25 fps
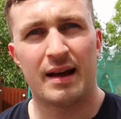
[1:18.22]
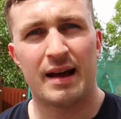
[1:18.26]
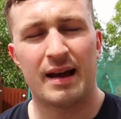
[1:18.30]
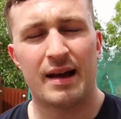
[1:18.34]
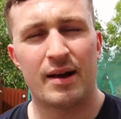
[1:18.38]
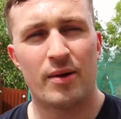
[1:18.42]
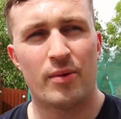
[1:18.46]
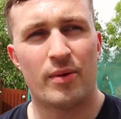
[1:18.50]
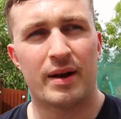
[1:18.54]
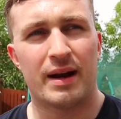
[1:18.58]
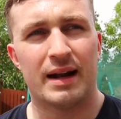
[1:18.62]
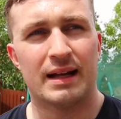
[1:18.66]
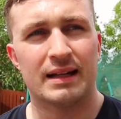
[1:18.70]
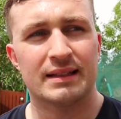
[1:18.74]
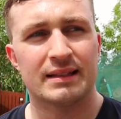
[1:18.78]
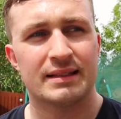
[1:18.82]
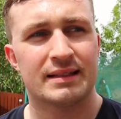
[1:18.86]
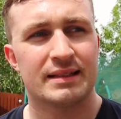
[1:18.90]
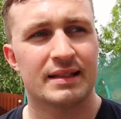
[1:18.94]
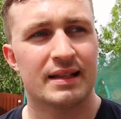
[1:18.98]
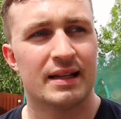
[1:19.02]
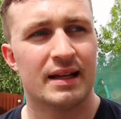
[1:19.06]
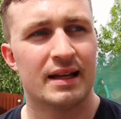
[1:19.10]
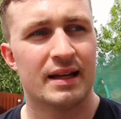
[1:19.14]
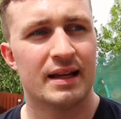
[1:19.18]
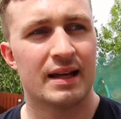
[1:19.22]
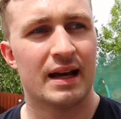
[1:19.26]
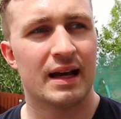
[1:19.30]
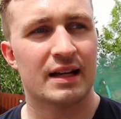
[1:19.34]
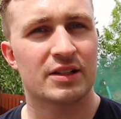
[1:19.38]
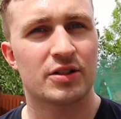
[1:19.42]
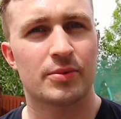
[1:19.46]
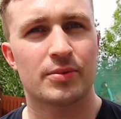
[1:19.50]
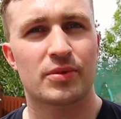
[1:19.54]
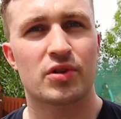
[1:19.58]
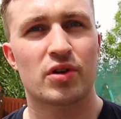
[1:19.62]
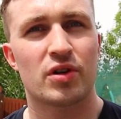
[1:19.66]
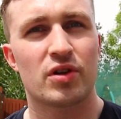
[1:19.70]
What else? Yeah,
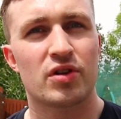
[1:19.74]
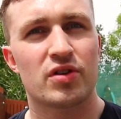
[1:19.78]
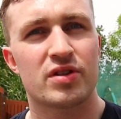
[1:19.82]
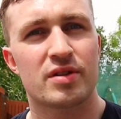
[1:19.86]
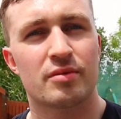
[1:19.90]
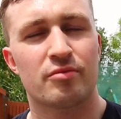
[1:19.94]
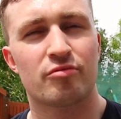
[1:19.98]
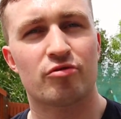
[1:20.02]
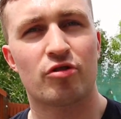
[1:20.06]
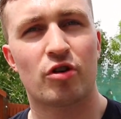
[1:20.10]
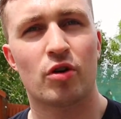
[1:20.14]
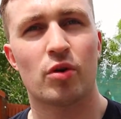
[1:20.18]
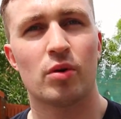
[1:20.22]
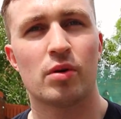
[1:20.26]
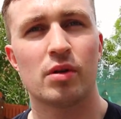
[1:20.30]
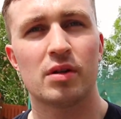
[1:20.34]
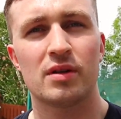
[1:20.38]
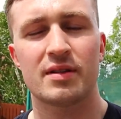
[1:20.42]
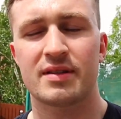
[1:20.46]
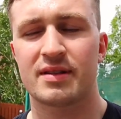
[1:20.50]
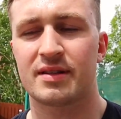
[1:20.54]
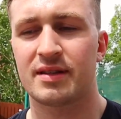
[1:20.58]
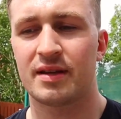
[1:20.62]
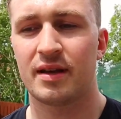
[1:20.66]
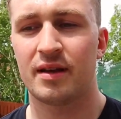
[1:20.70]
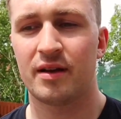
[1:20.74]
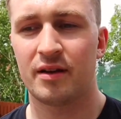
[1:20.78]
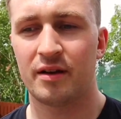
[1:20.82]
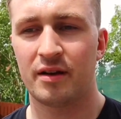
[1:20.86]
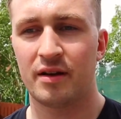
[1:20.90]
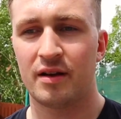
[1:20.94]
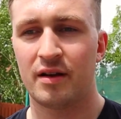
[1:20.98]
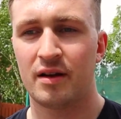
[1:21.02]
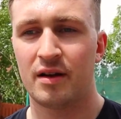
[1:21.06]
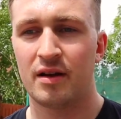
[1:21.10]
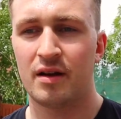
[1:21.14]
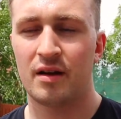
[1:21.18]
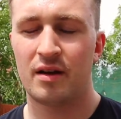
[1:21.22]
so I'm just going to do some rolls.
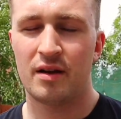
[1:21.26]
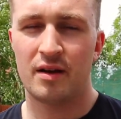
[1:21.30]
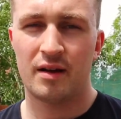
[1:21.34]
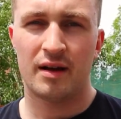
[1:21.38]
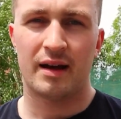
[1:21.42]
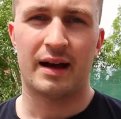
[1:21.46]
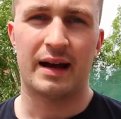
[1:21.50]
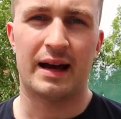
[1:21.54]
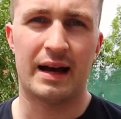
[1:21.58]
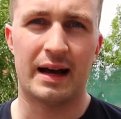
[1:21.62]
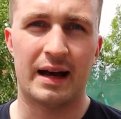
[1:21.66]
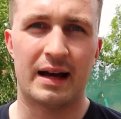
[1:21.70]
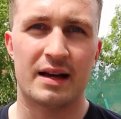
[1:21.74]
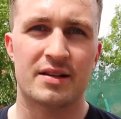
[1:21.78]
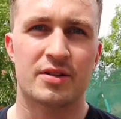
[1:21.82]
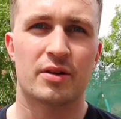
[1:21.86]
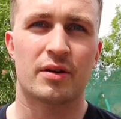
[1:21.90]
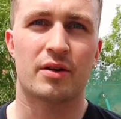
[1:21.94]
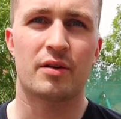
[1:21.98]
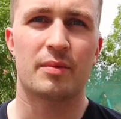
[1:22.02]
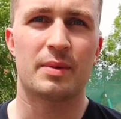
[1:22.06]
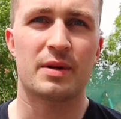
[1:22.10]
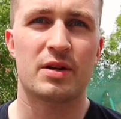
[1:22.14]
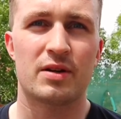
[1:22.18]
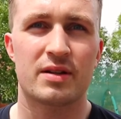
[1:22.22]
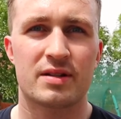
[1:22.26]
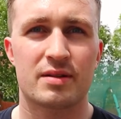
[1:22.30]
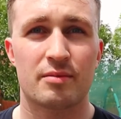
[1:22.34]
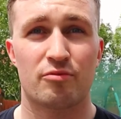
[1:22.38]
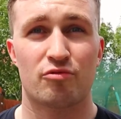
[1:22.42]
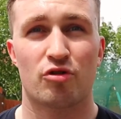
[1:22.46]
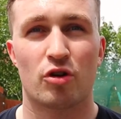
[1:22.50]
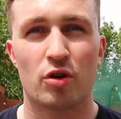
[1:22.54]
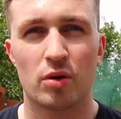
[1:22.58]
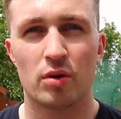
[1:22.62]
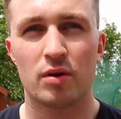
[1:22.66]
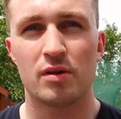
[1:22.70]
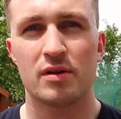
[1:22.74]
So I'm going to be doing some
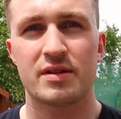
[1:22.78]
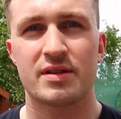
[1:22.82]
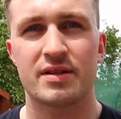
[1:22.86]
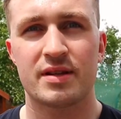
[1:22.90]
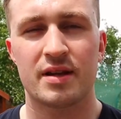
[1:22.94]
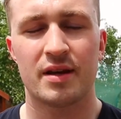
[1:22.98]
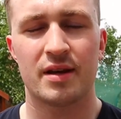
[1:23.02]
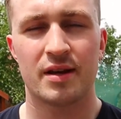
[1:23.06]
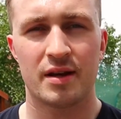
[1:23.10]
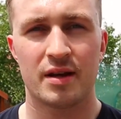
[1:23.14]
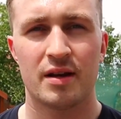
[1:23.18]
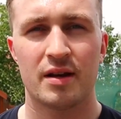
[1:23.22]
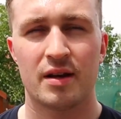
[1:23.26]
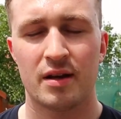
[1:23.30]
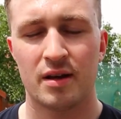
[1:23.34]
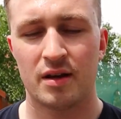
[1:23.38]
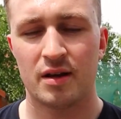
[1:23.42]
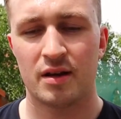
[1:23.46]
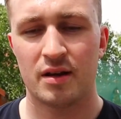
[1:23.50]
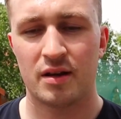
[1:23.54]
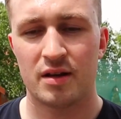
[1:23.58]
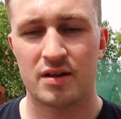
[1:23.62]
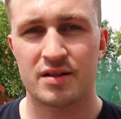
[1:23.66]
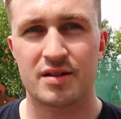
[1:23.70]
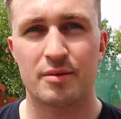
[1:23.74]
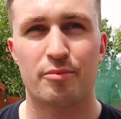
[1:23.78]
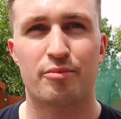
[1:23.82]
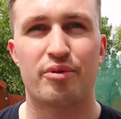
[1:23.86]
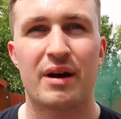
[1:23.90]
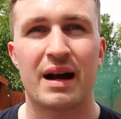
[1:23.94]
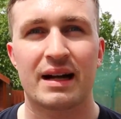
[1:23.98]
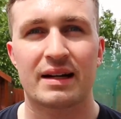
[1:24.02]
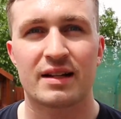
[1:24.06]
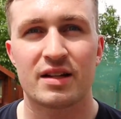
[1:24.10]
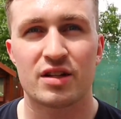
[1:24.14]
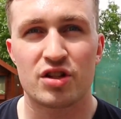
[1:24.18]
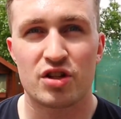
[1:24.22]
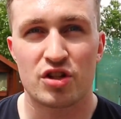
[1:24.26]
rolls, some
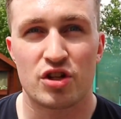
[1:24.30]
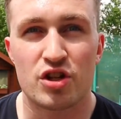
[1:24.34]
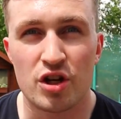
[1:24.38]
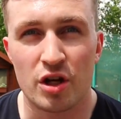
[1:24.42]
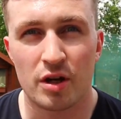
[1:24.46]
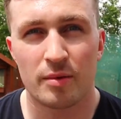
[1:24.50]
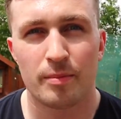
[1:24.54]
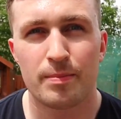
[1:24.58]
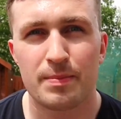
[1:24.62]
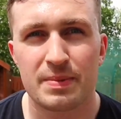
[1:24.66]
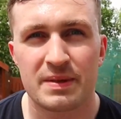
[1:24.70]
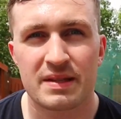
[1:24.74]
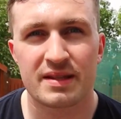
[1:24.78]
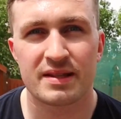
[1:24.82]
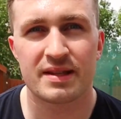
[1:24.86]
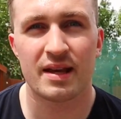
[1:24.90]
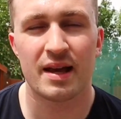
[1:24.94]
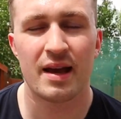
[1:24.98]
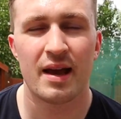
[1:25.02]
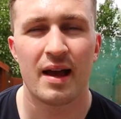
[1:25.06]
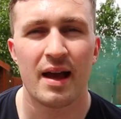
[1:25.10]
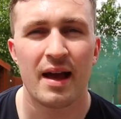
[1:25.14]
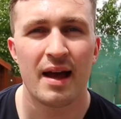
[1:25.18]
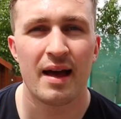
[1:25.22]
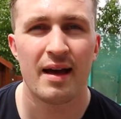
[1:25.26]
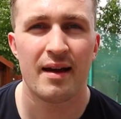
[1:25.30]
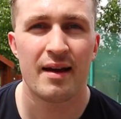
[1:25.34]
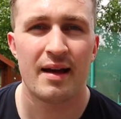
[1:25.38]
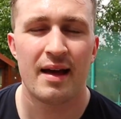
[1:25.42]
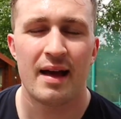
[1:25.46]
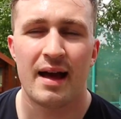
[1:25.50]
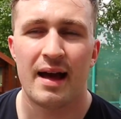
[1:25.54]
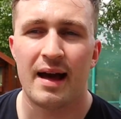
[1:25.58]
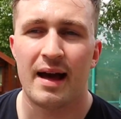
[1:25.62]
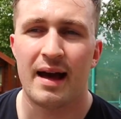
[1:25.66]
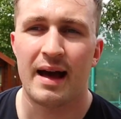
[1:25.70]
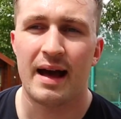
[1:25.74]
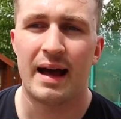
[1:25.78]
practice jumps,
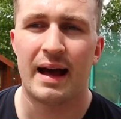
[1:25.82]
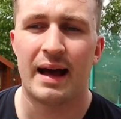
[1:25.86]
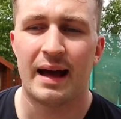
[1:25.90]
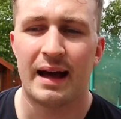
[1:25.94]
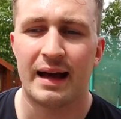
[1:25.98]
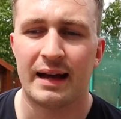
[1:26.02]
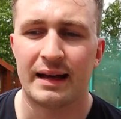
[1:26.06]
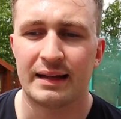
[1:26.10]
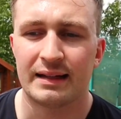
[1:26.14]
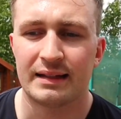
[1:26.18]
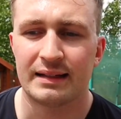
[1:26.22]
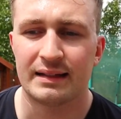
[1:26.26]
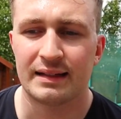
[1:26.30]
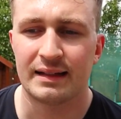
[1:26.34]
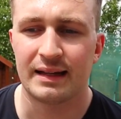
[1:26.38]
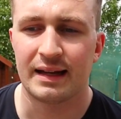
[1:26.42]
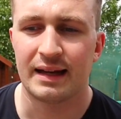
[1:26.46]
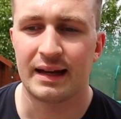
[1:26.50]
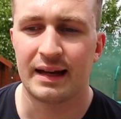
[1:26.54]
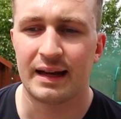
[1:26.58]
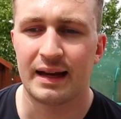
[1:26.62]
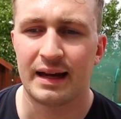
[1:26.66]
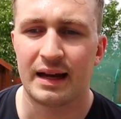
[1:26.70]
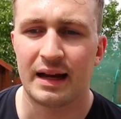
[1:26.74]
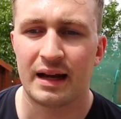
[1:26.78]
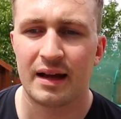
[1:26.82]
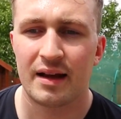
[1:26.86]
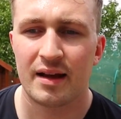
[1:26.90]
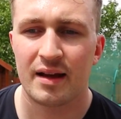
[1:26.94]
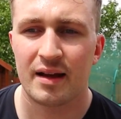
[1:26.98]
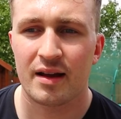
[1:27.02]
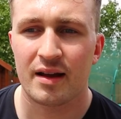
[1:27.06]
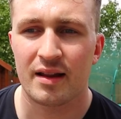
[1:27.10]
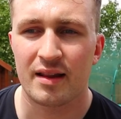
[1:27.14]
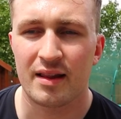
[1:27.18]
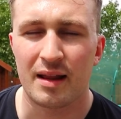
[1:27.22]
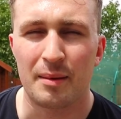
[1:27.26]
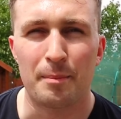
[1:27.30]
and kind
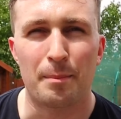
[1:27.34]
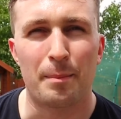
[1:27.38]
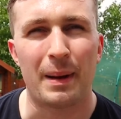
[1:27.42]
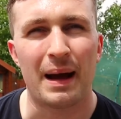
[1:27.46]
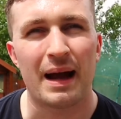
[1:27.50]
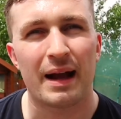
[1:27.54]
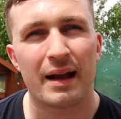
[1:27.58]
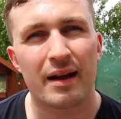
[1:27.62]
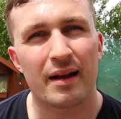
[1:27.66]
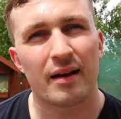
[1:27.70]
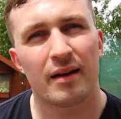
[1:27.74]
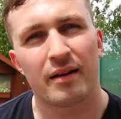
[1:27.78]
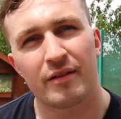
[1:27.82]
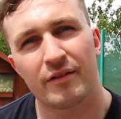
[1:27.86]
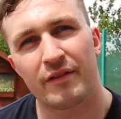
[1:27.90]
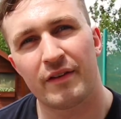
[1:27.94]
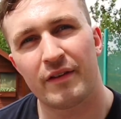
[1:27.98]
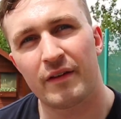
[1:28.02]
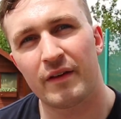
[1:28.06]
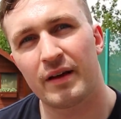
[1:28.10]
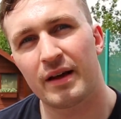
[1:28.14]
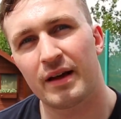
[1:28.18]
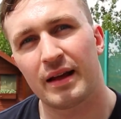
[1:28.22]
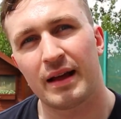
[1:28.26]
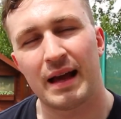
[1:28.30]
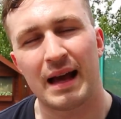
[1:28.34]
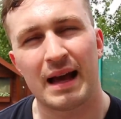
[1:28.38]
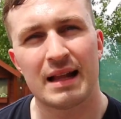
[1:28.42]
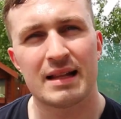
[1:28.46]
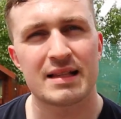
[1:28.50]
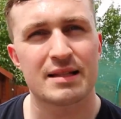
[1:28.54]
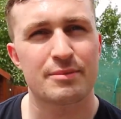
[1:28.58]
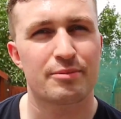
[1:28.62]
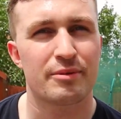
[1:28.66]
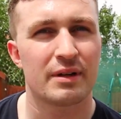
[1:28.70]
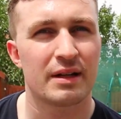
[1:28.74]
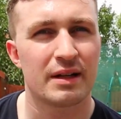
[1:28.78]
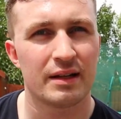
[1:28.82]
of then back kind of
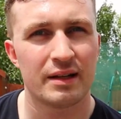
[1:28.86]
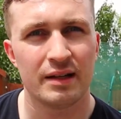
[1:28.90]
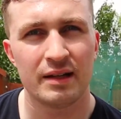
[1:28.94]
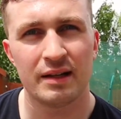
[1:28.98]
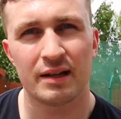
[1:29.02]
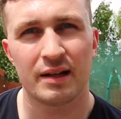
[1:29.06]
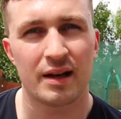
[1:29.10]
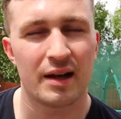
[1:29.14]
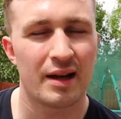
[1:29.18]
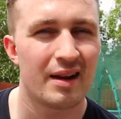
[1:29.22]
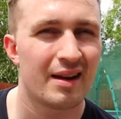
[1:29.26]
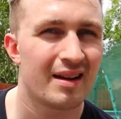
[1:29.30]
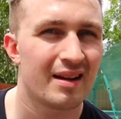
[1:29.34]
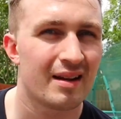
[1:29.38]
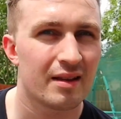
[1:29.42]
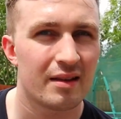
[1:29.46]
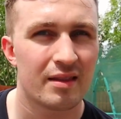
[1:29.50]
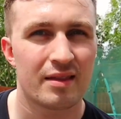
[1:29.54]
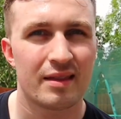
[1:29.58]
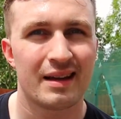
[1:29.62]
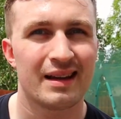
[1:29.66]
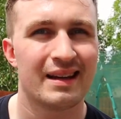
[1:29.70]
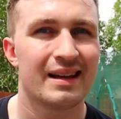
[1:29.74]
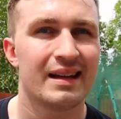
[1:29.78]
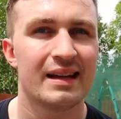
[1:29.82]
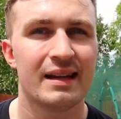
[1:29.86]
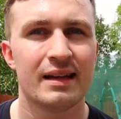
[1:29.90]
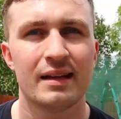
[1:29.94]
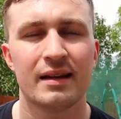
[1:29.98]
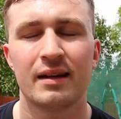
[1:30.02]
handspring kind of thingy.